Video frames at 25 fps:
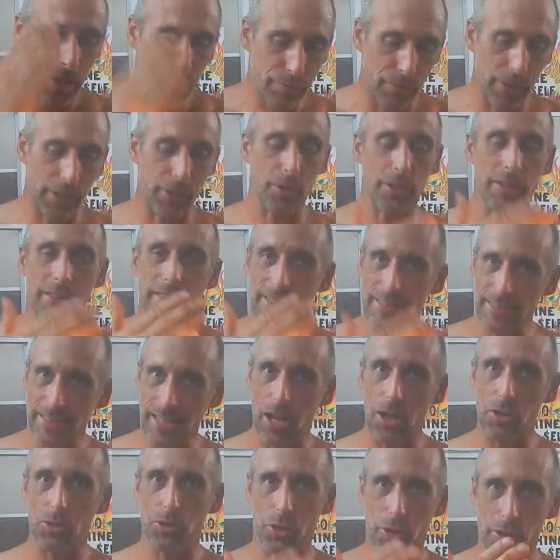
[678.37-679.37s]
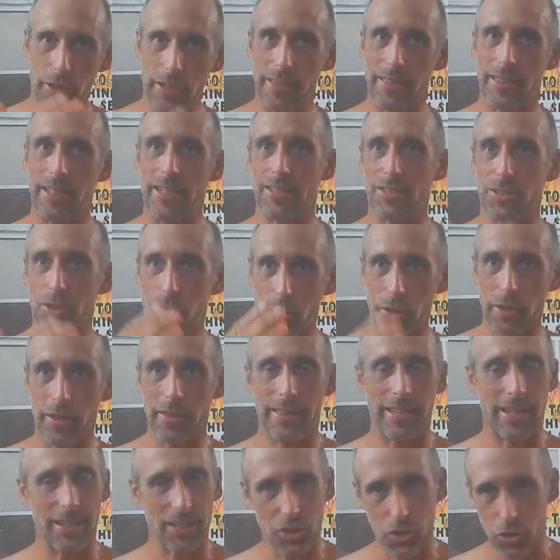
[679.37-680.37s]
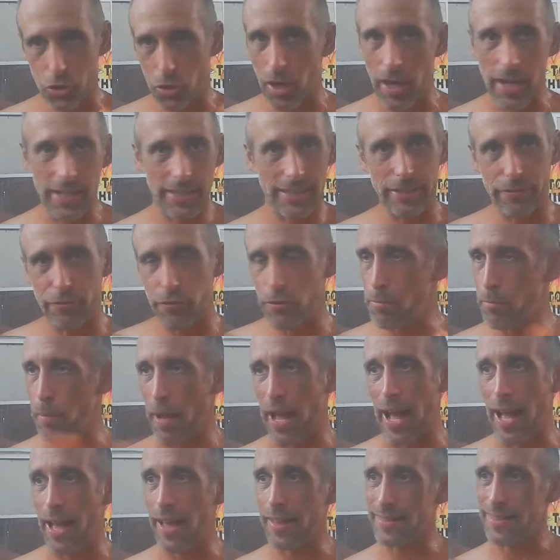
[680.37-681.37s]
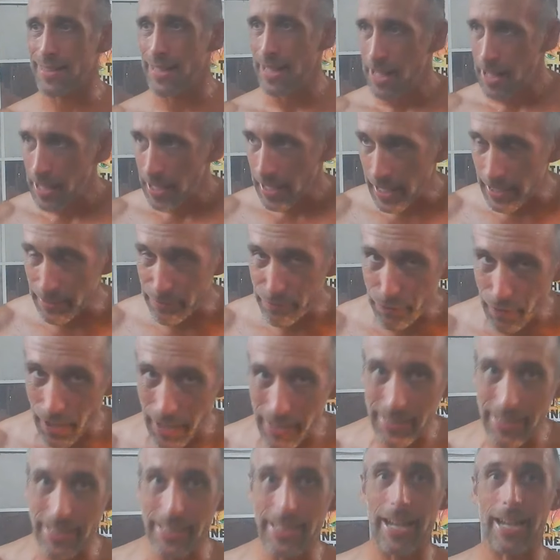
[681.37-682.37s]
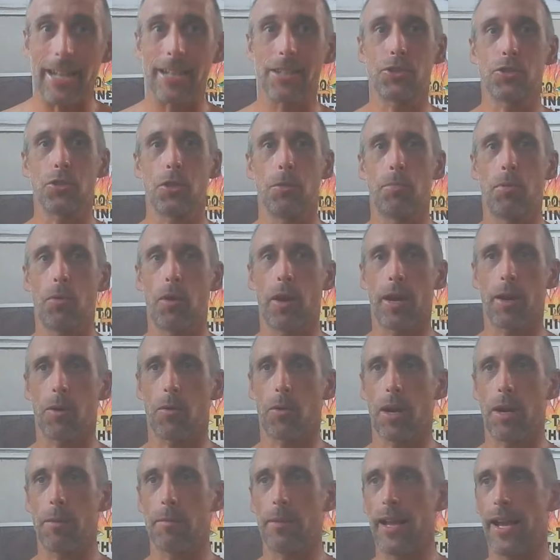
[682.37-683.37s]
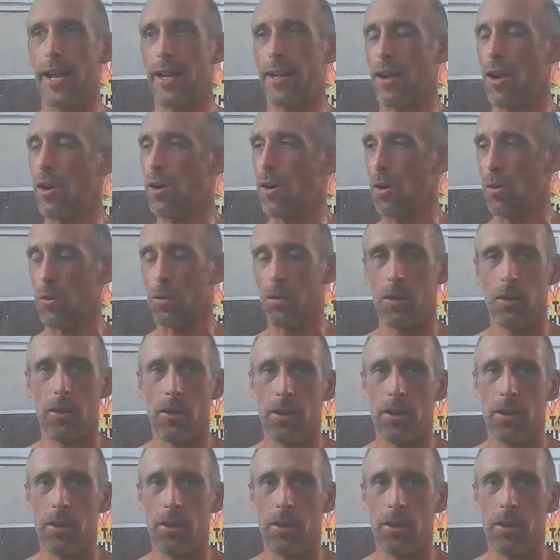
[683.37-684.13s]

figuring things out, learning things, learning things, trying different paths, and finally getting to a point where I'm like, oh,